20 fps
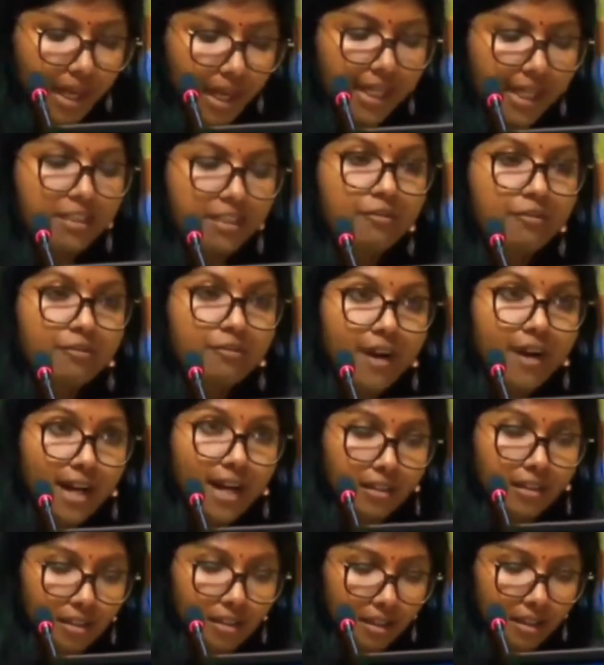and in
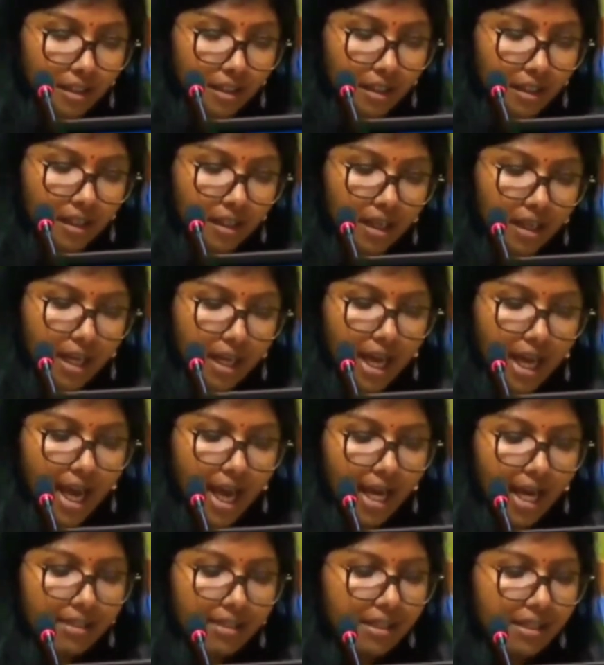fact
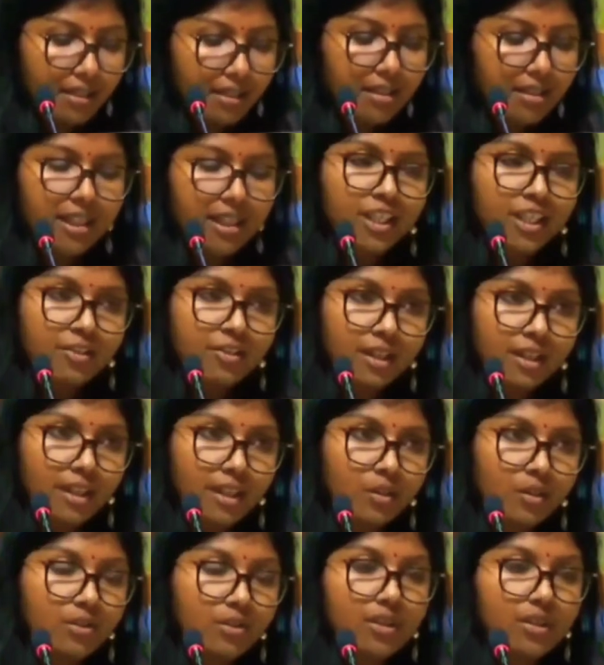has continuously
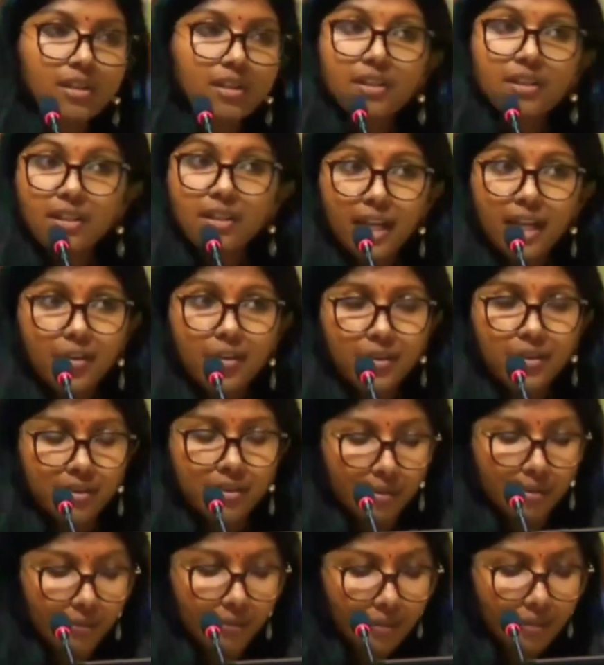used
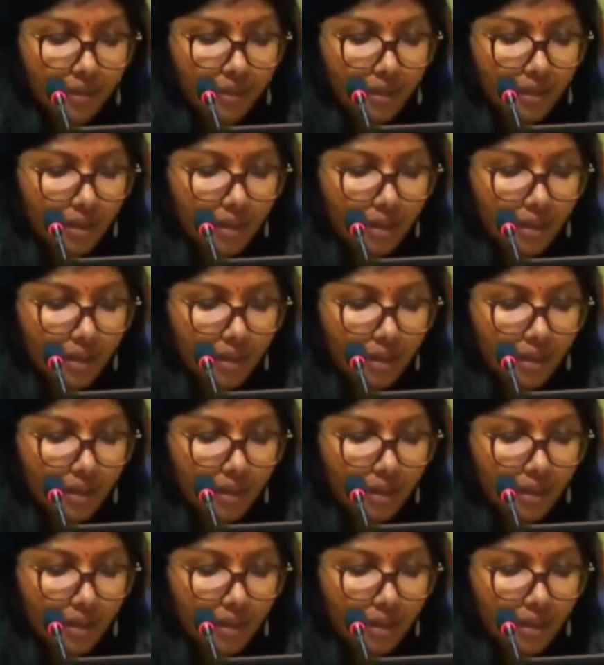terrorism